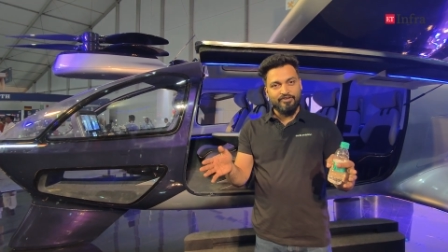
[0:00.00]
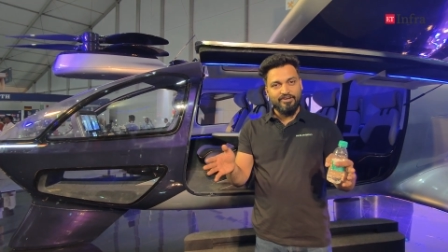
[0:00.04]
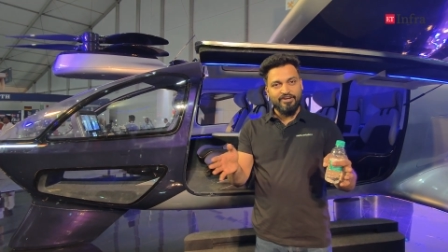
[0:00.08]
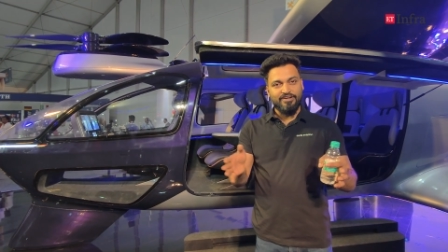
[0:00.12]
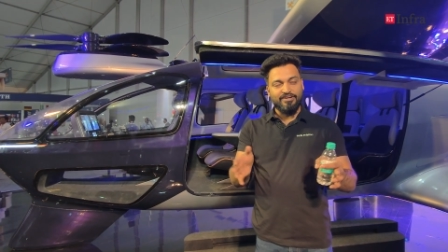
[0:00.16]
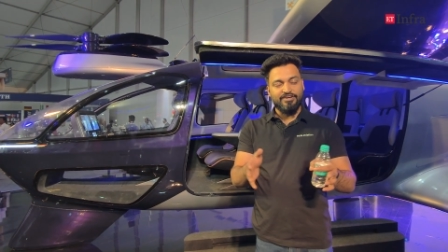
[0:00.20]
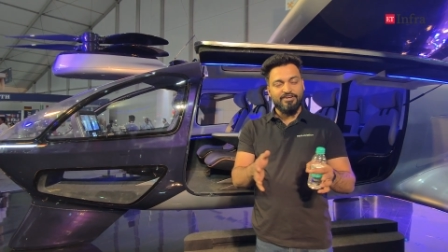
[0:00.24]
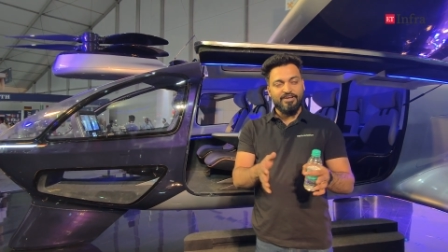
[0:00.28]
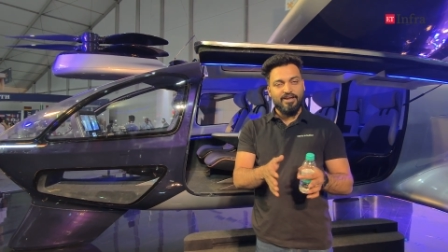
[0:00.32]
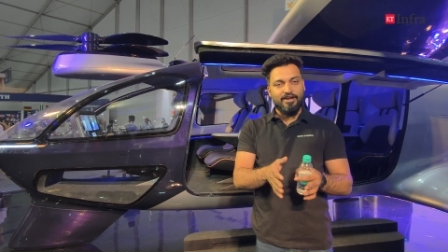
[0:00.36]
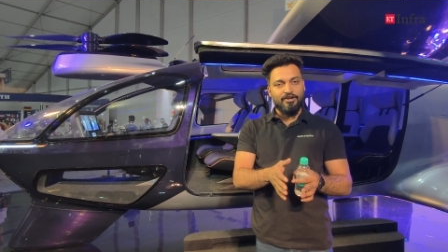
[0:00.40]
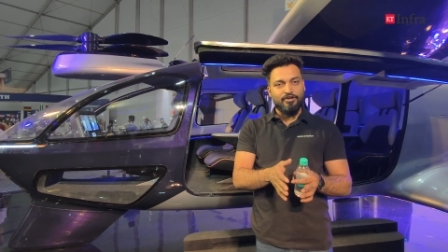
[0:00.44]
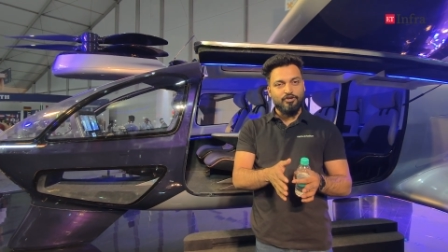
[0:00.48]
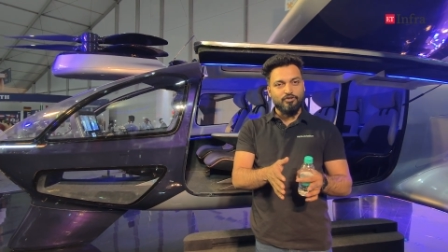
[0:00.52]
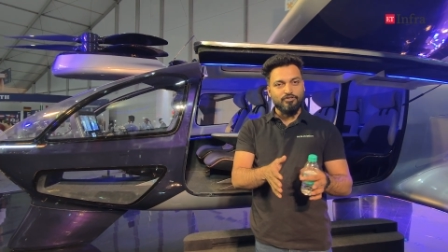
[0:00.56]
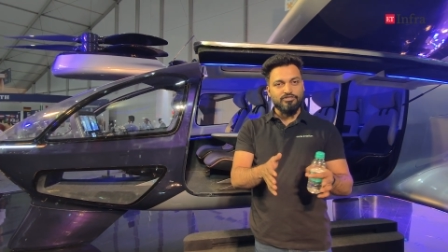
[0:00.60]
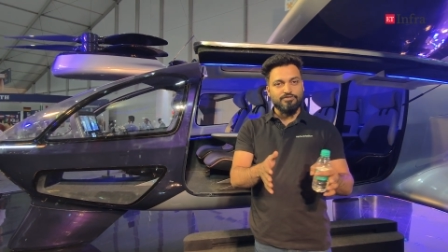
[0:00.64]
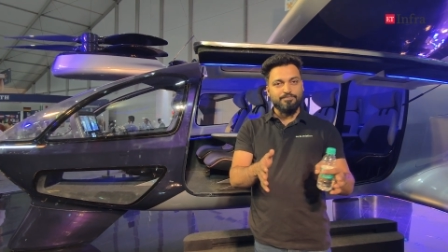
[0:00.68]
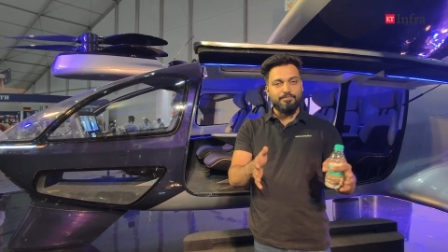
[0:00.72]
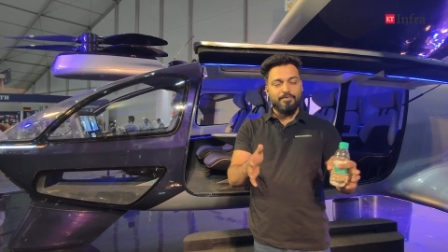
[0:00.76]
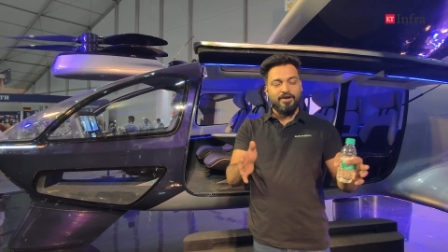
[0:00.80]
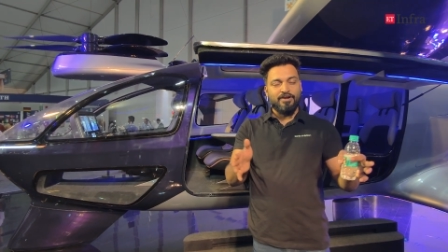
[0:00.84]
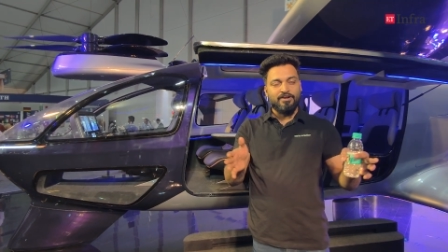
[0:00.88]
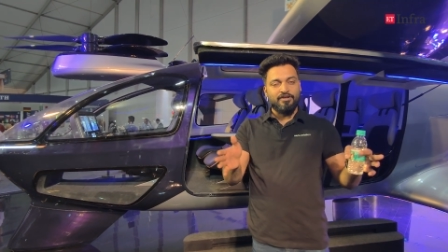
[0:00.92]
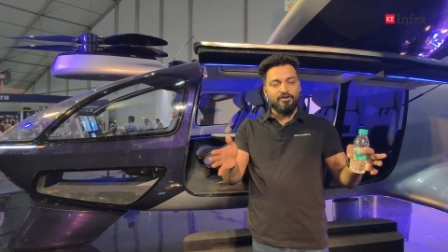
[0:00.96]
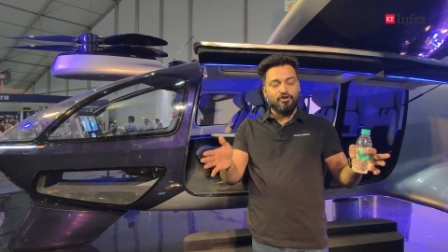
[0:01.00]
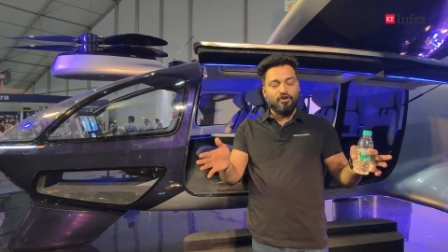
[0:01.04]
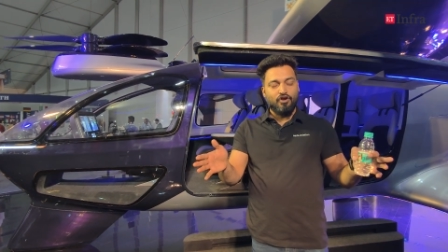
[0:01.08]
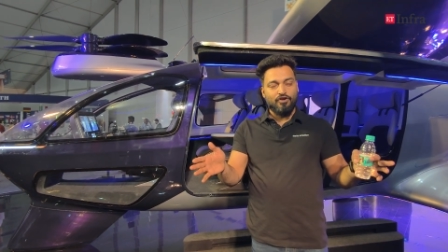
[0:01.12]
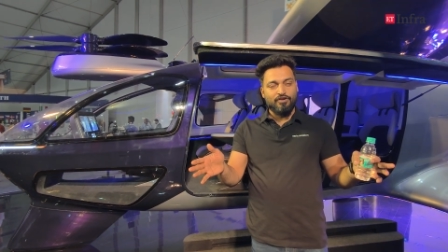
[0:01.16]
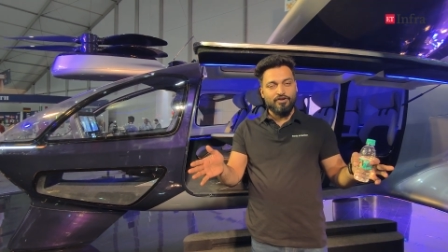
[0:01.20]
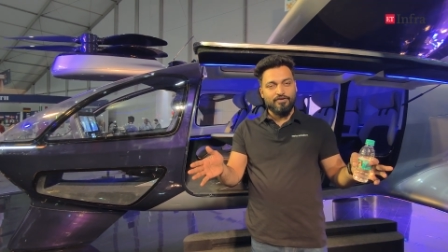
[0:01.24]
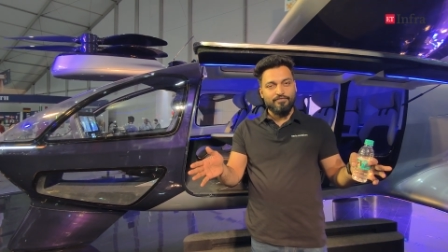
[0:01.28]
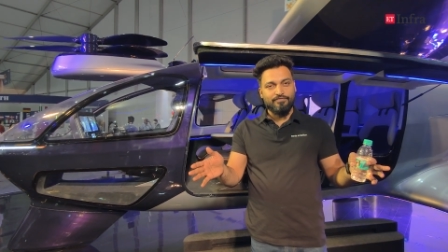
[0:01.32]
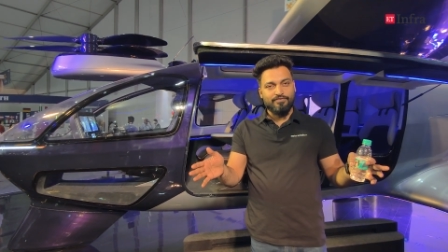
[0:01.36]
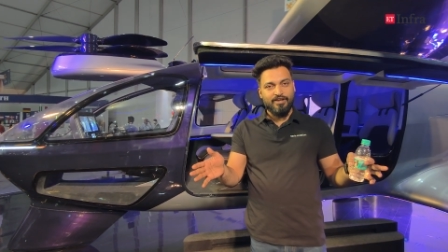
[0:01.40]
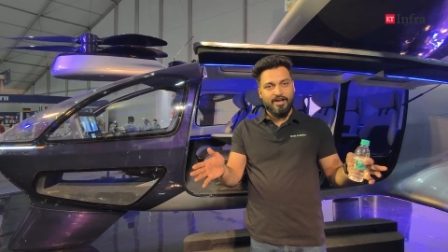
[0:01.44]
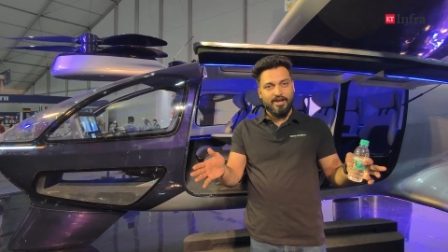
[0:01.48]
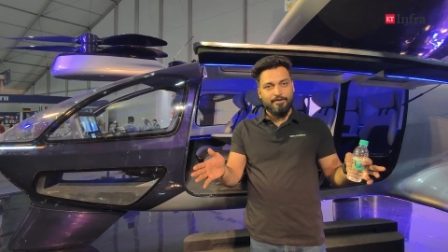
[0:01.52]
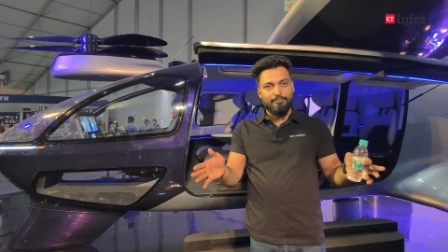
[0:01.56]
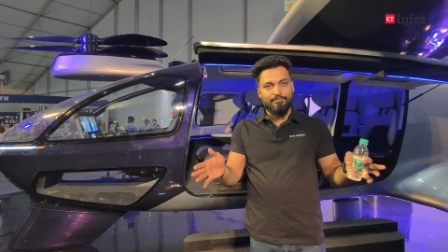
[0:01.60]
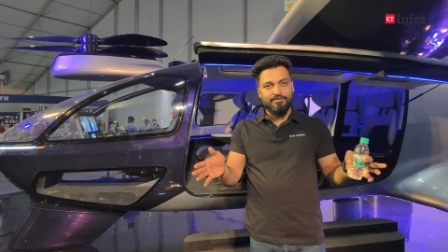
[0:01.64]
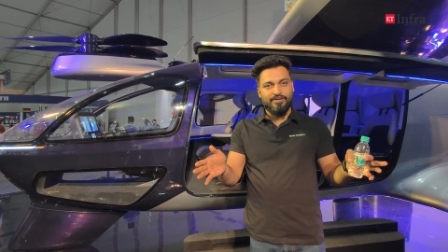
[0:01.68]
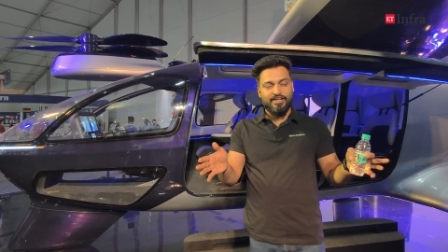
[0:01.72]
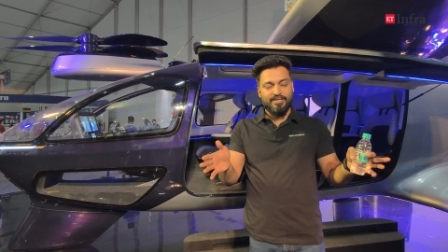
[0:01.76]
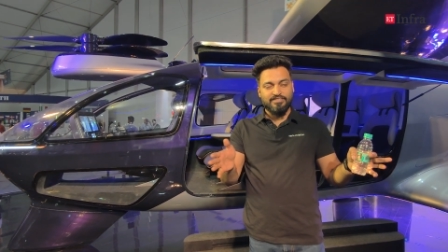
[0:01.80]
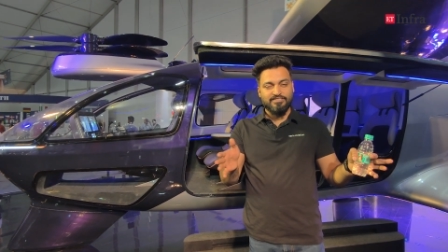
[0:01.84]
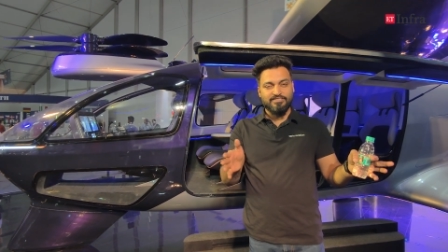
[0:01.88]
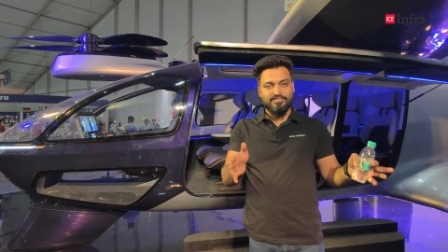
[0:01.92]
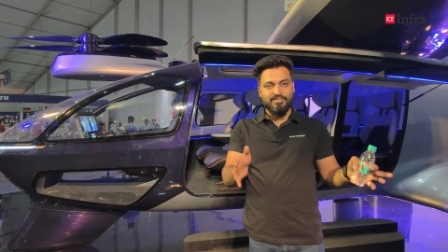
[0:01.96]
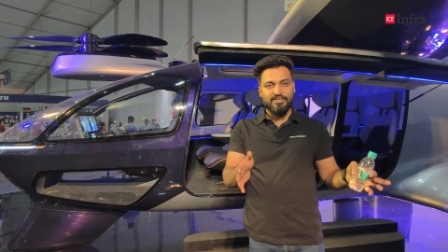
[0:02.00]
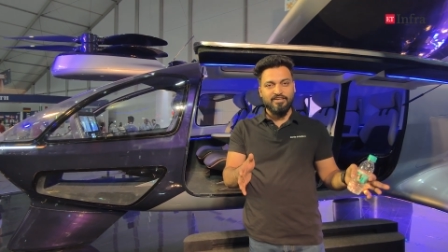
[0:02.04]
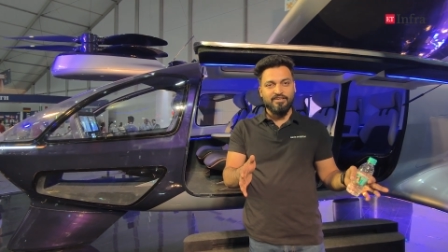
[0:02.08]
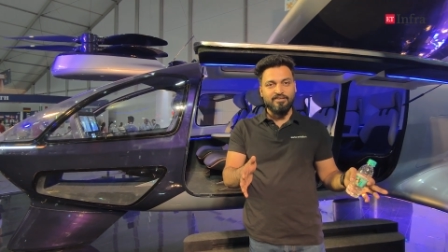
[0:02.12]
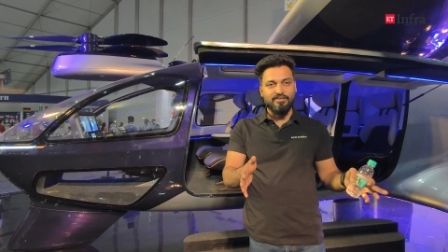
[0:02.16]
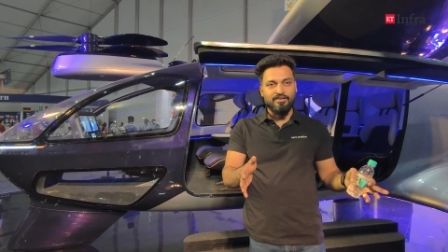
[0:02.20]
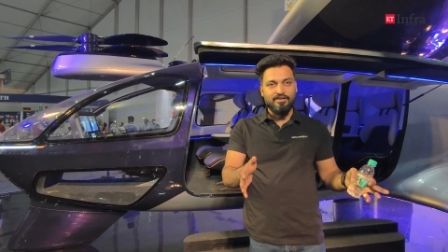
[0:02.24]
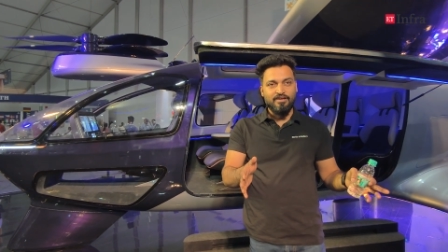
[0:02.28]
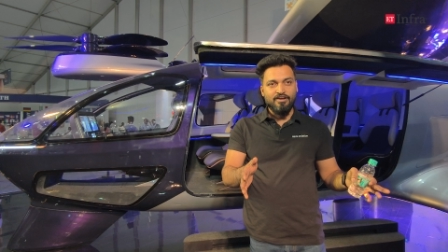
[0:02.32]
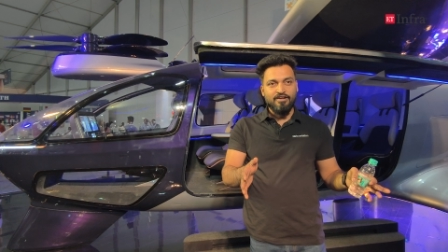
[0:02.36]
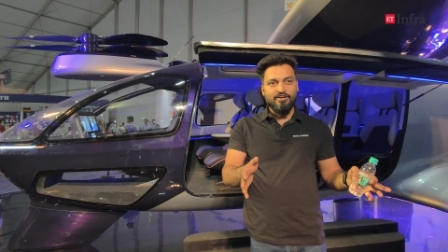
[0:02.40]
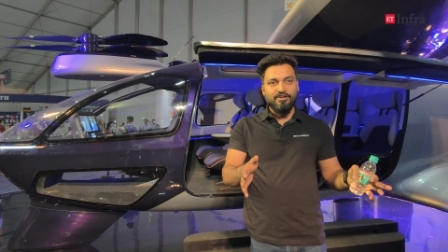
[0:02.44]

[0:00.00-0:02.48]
we intend to spend a lot of time testing